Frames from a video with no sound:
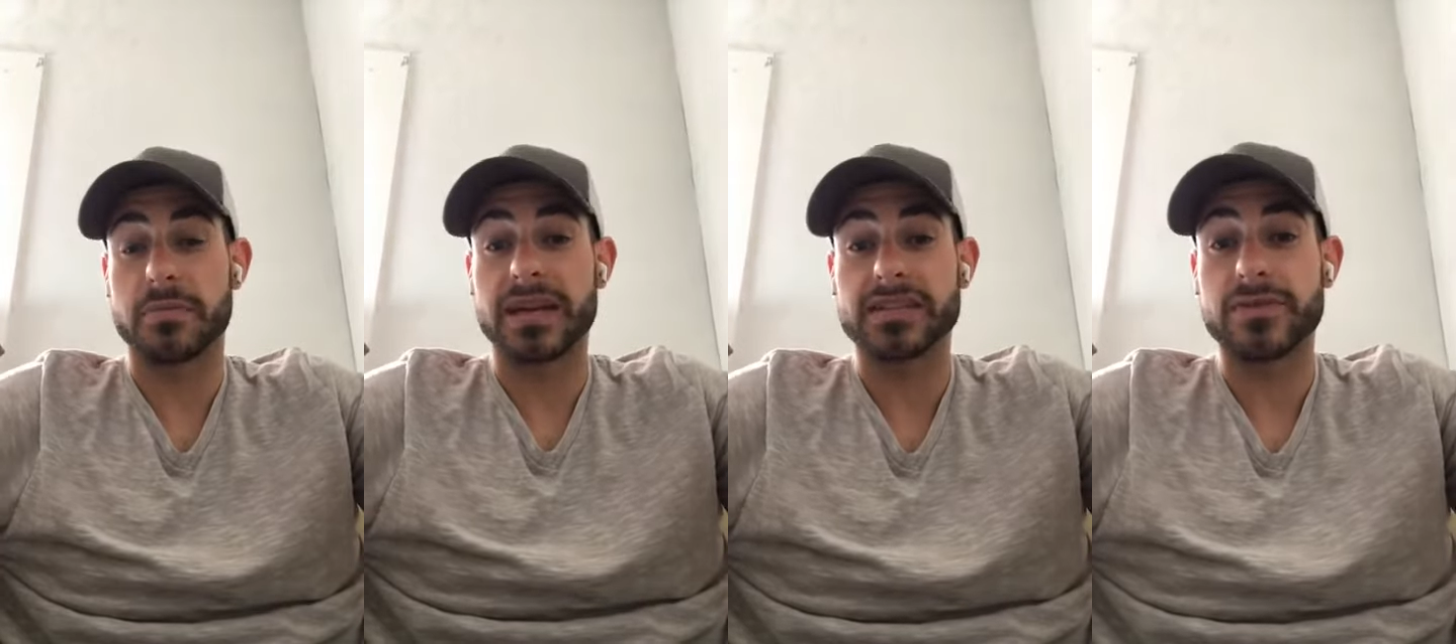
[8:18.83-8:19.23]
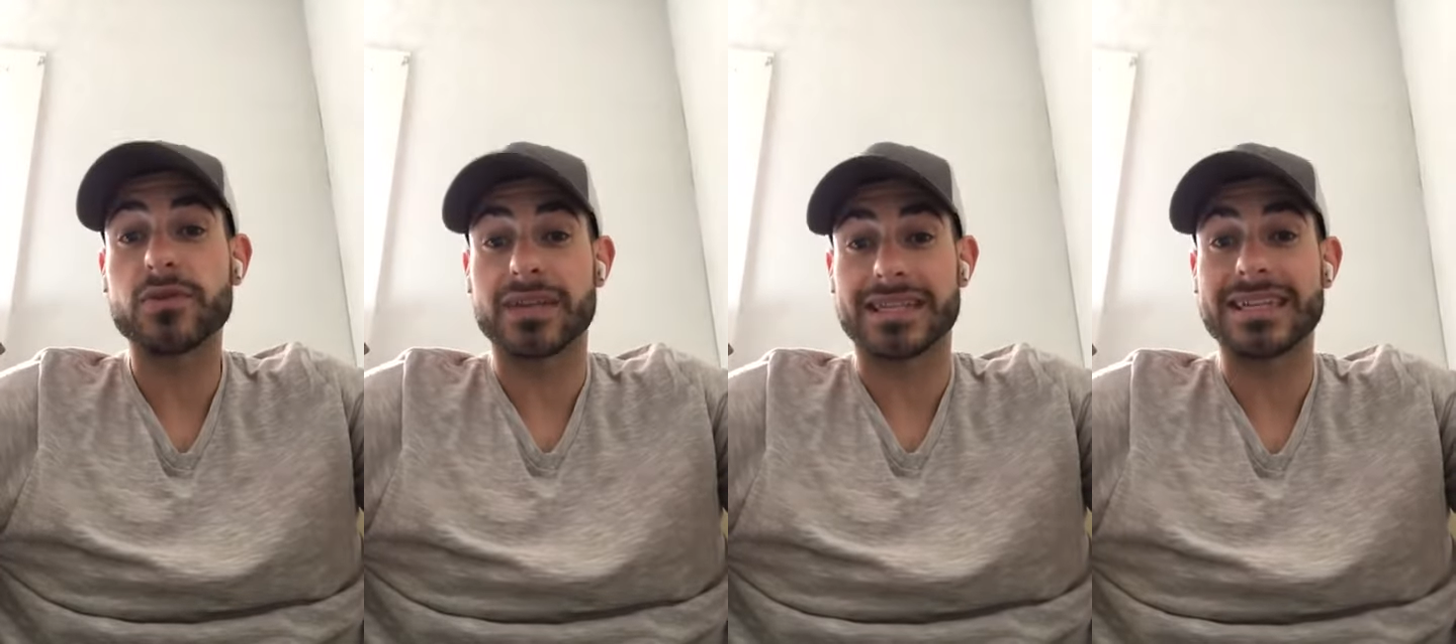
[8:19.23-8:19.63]
Because if you
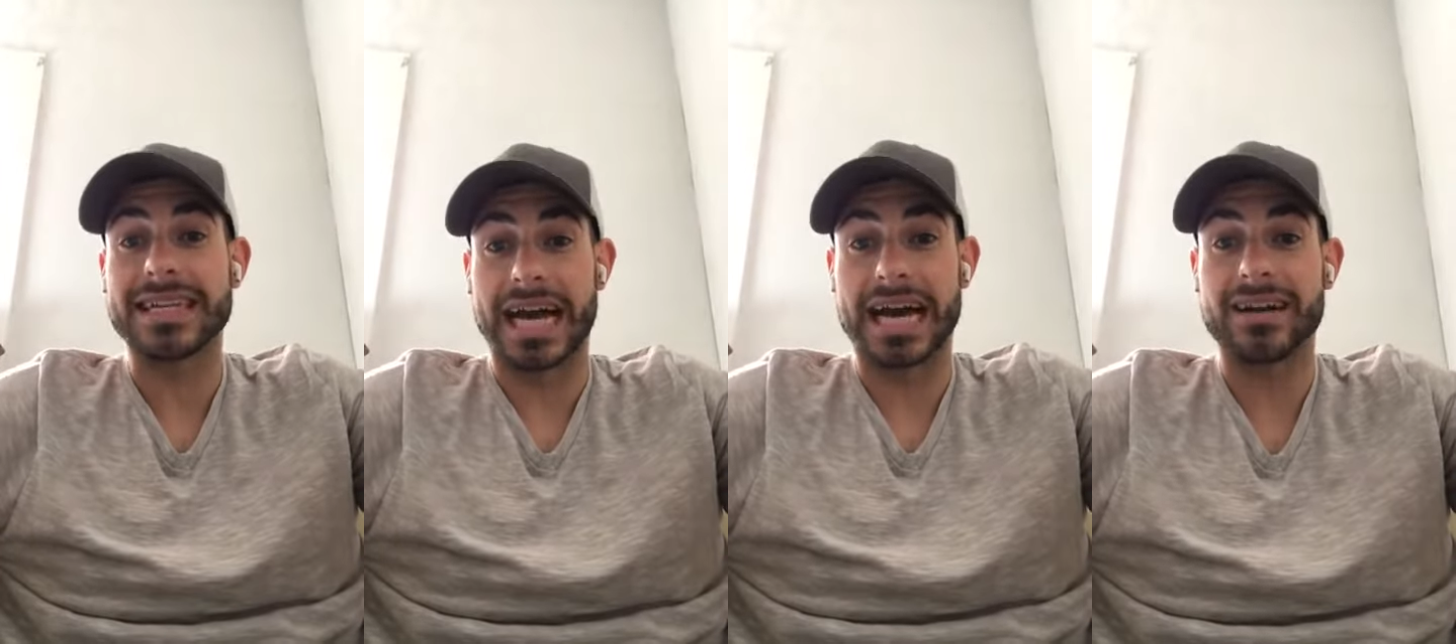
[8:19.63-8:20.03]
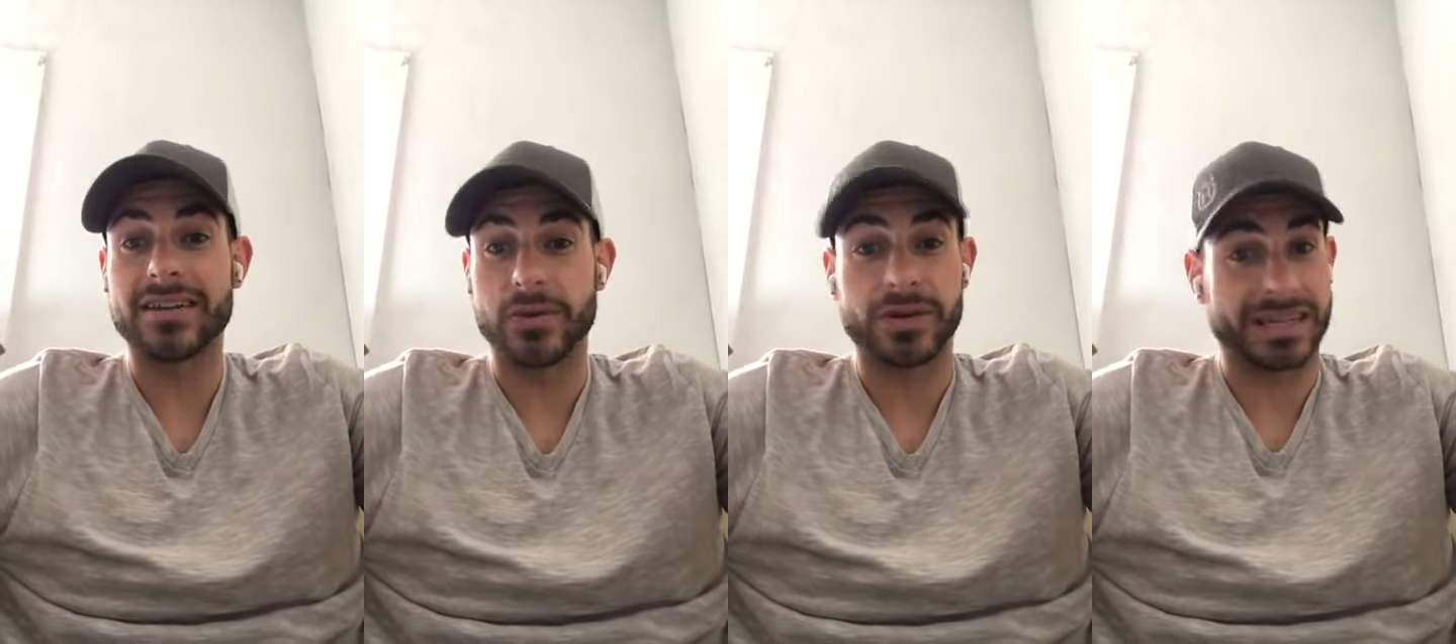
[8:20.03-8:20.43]
were to see
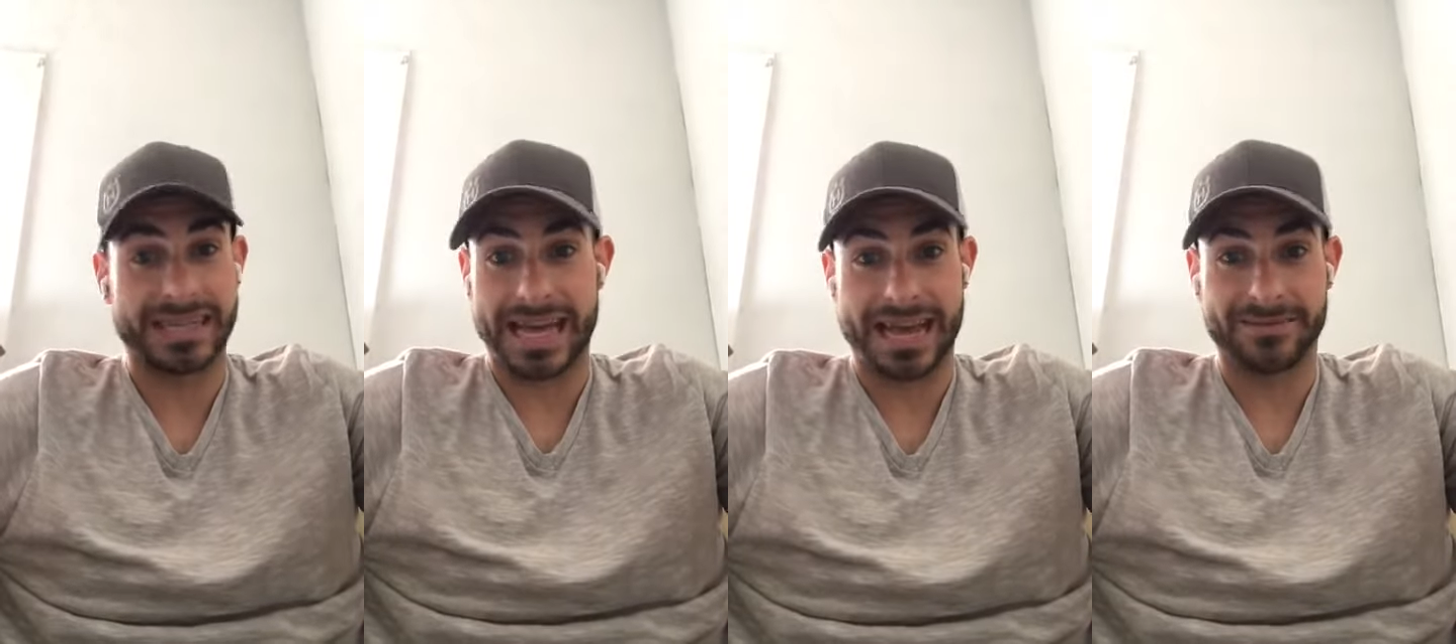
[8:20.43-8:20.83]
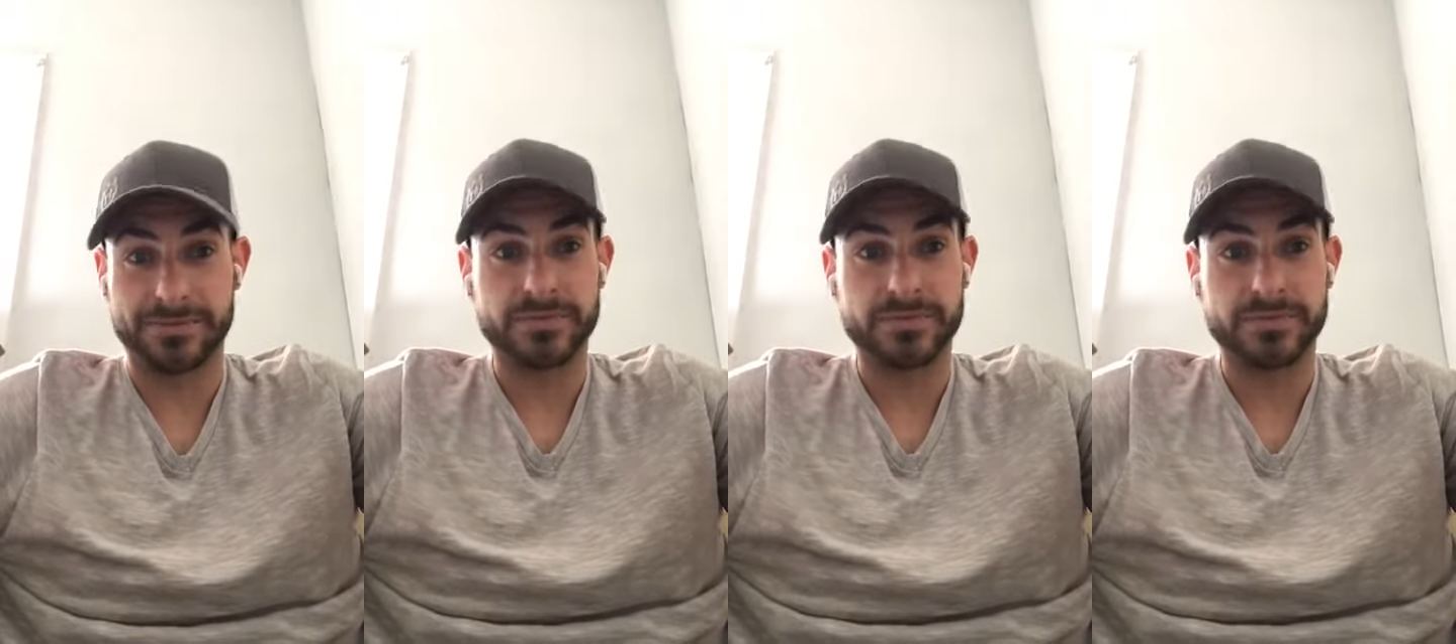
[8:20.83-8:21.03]
God, you were going to die.